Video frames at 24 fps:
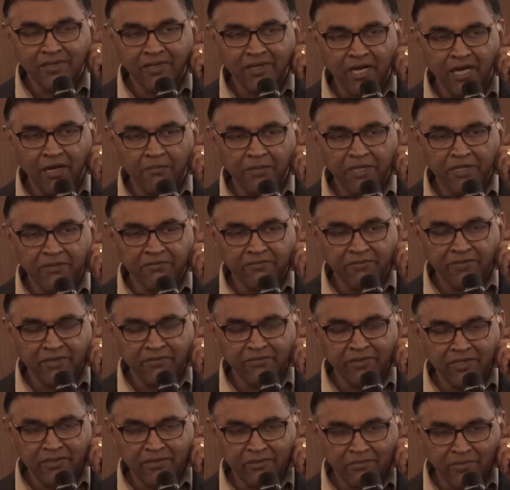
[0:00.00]
I mean, we
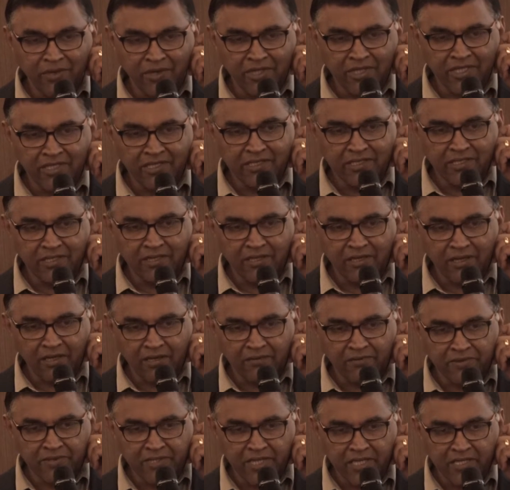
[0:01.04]
want to monitor a lot
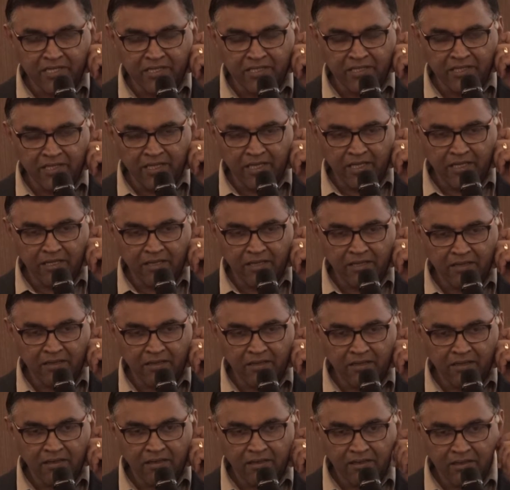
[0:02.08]
of things in the
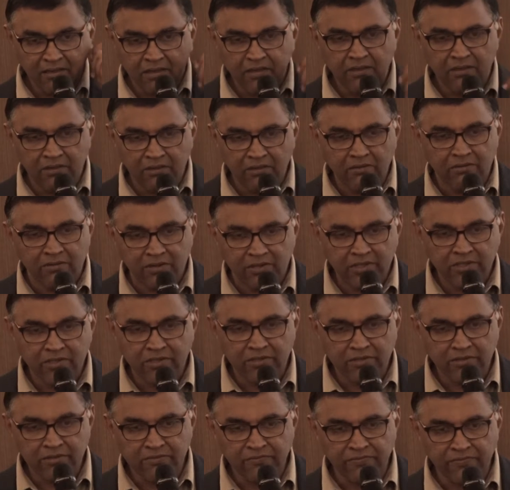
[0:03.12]

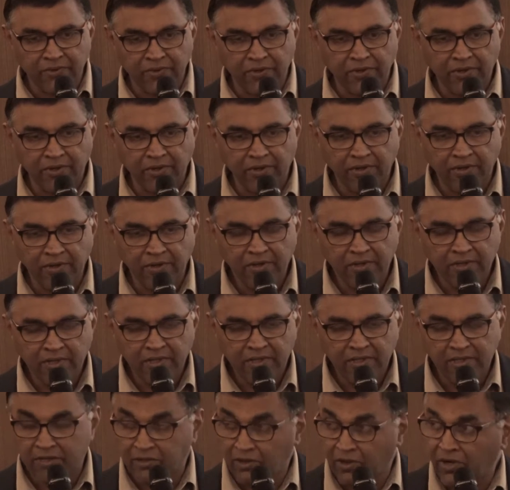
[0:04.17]
is for
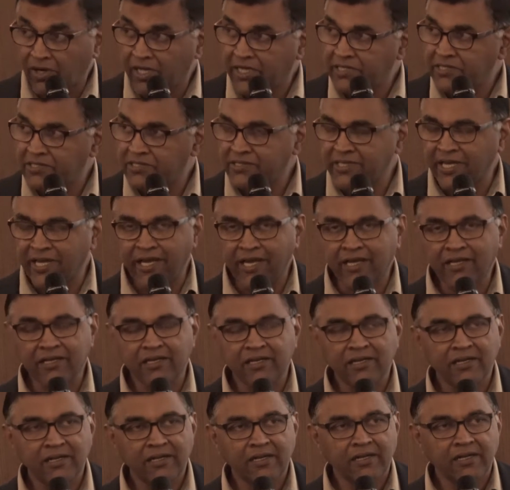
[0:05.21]
the knowledge sake,
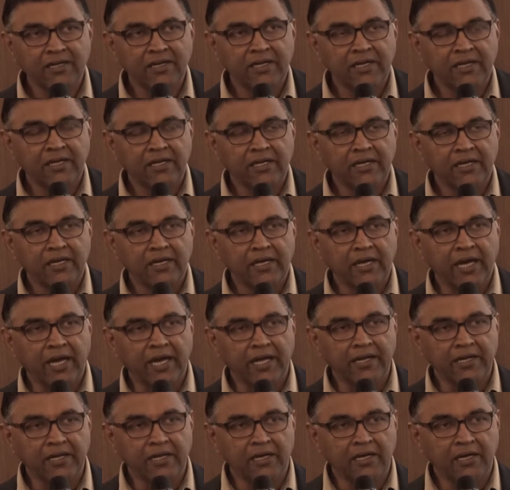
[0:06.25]

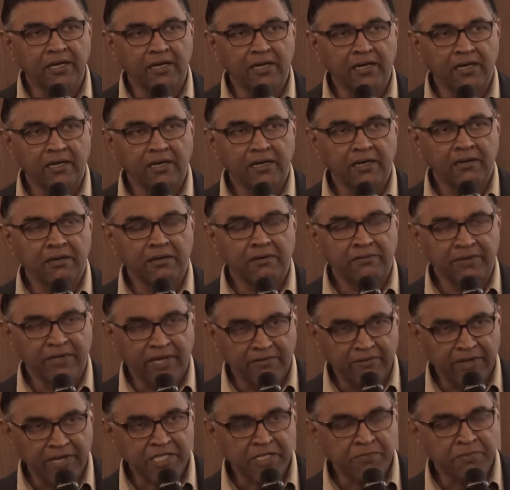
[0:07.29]
and we
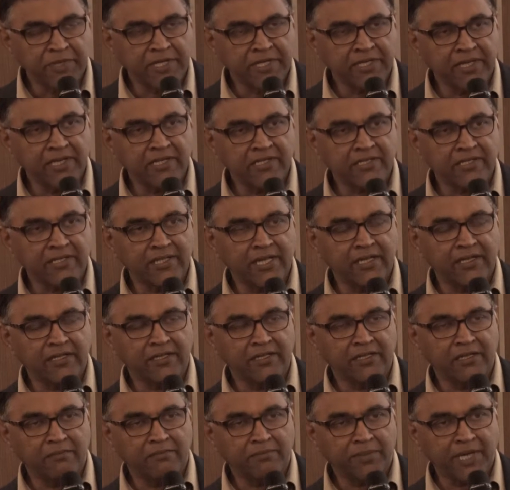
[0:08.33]
have experienced that in
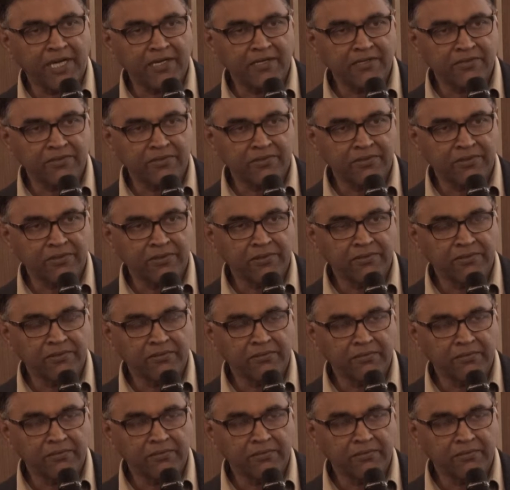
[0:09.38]
the past also.